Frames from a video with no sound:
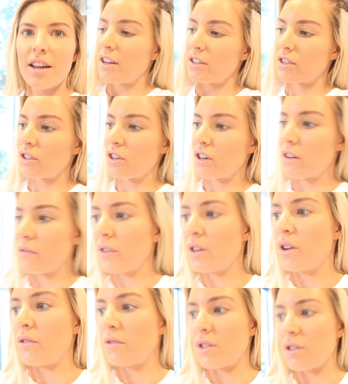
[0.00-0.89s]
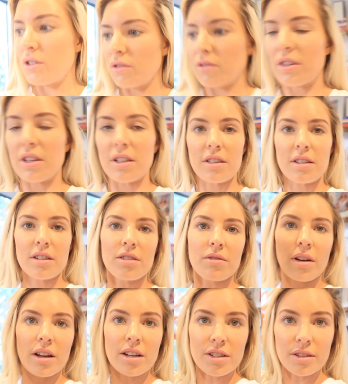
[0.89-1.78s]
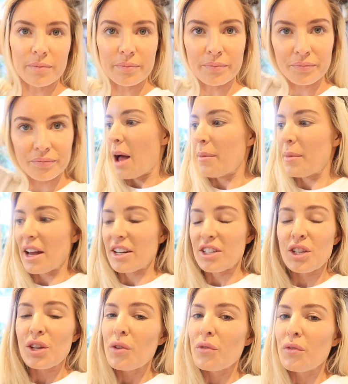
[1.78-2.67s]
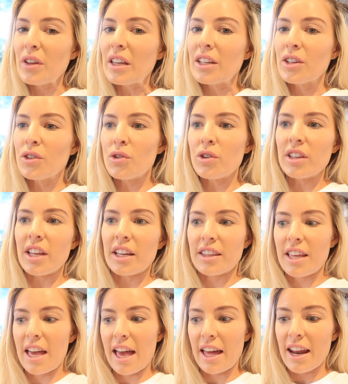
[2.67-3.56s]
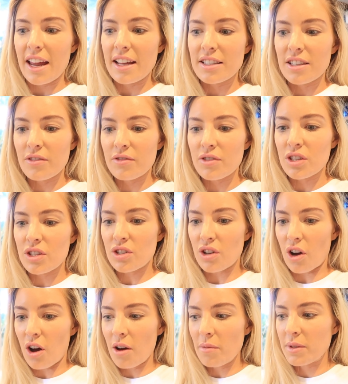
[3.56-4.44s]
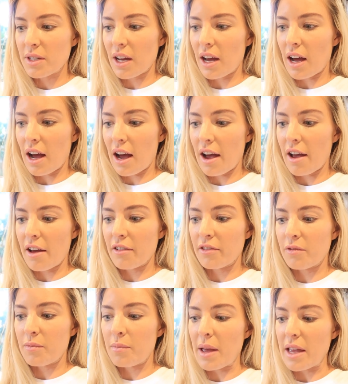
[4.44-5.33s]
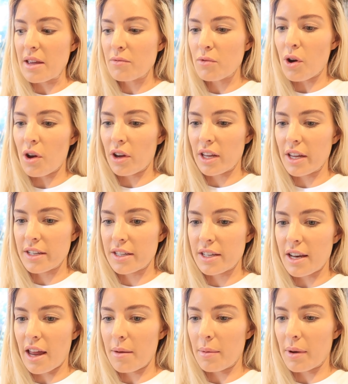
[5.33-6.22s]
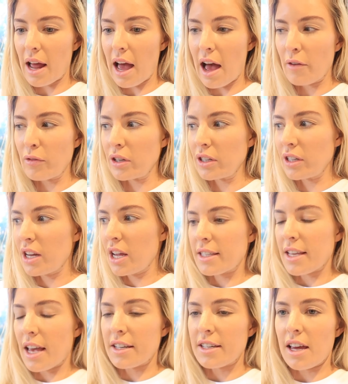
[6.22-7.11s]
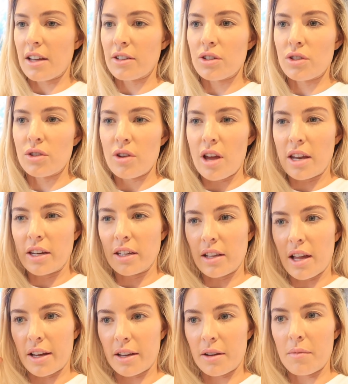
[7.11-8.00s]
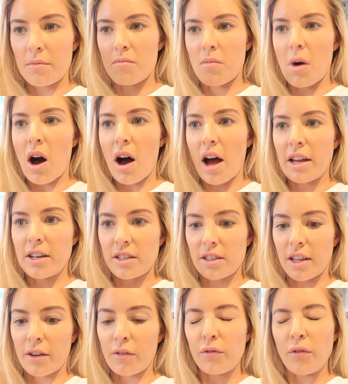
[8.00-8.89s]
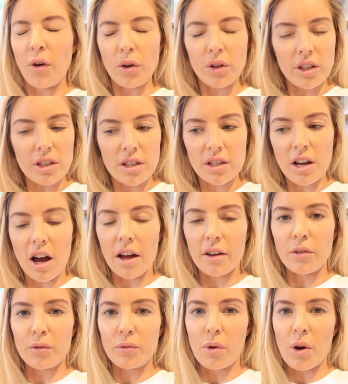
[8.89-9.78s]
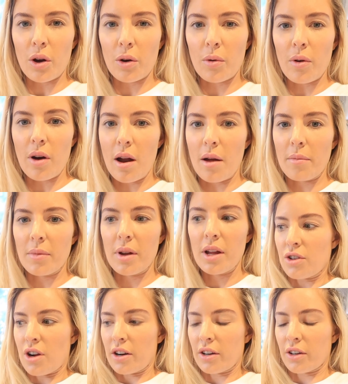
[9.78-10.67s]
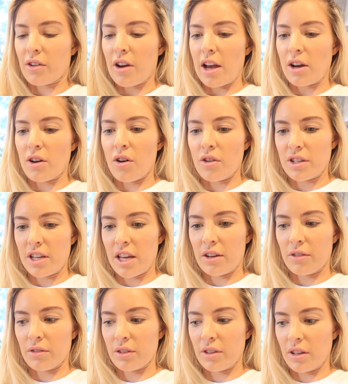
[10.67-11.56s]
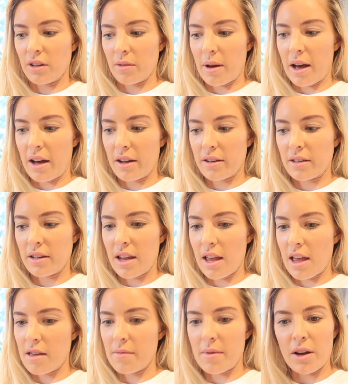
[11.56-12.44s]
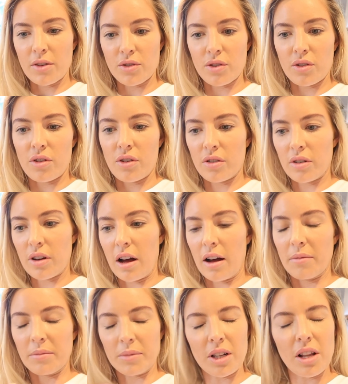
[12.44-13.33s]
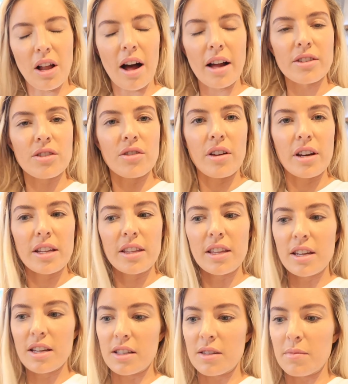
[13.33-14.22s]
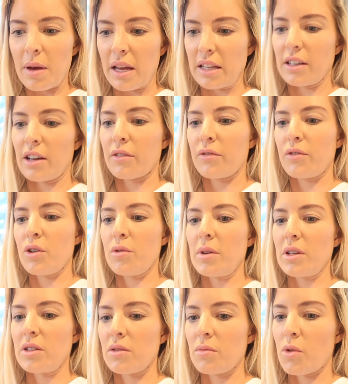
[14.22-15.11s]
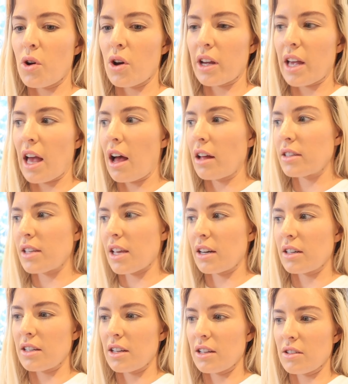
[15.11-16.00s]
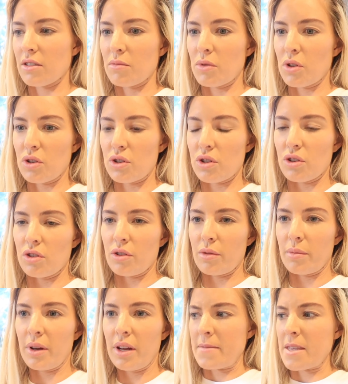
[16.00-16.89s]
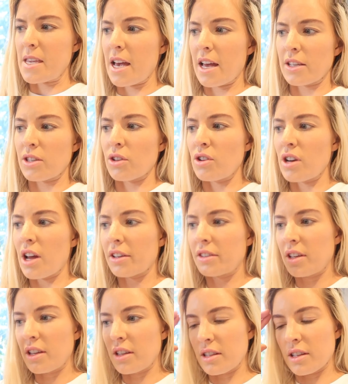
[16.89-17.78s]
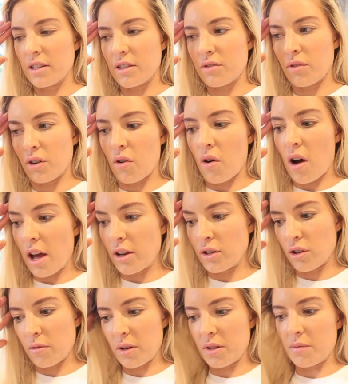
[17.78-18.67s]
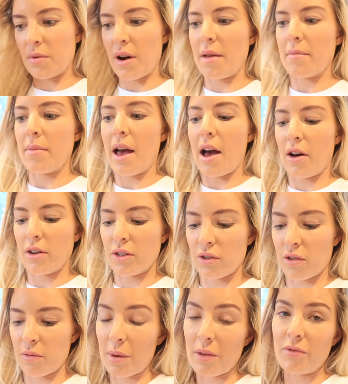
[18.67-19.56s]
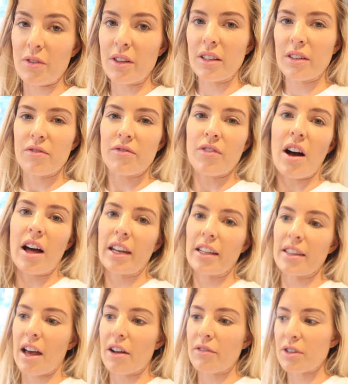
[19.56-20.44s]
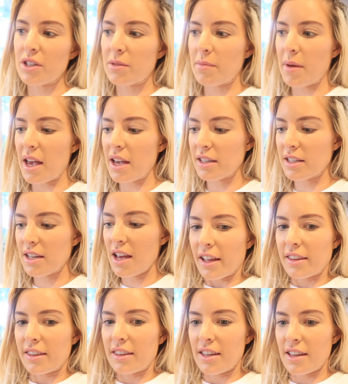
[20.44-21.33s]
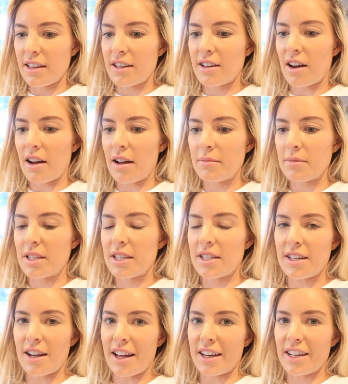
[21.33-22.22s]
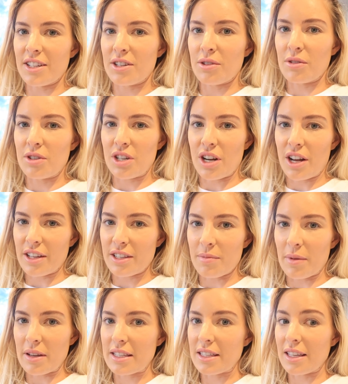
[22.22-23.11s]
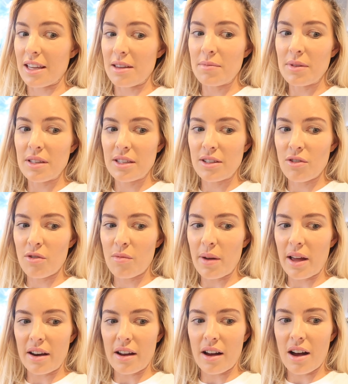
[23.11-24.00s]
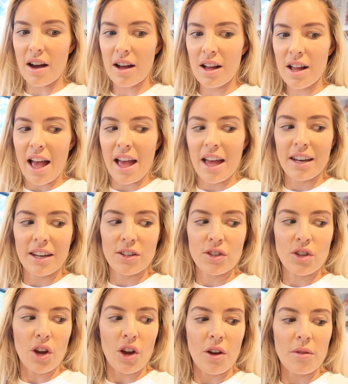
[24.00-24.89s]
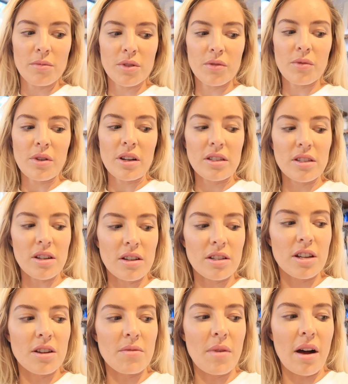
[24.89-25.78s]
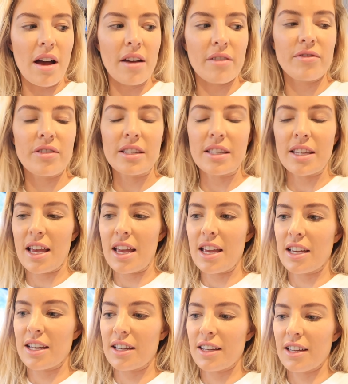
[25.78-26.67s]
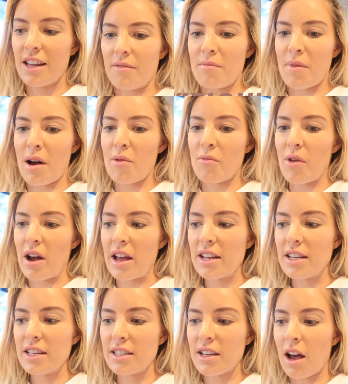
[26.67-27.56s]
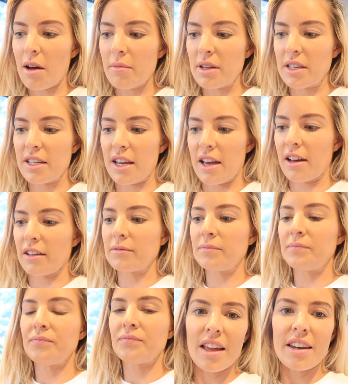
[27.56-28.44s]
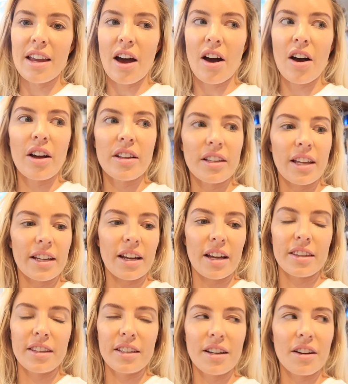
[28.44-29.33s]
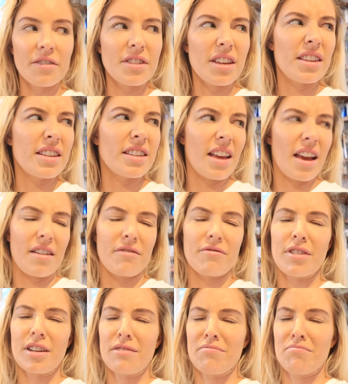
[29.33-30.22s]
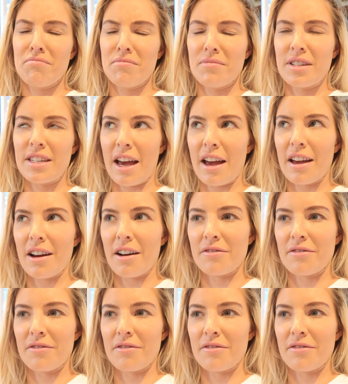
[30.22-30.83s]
I just don't even know what to do with this situation. I'm actually feeling good. Like the headaches have stopped. I've been working today, but I haven't sat down to do any like focus kind of work where I'm trying to create content or think about emails or clients or anything. It's been like filming some workouts, editing some YouTube. Yeah, so nothing that's required too much brain power. So I've been feeling fine in that respect. I think I'm starting to adjust. My sleep is still better. And in terms of what it's done to my physique, my weight is coming down. And now, like, I think I've said this every day.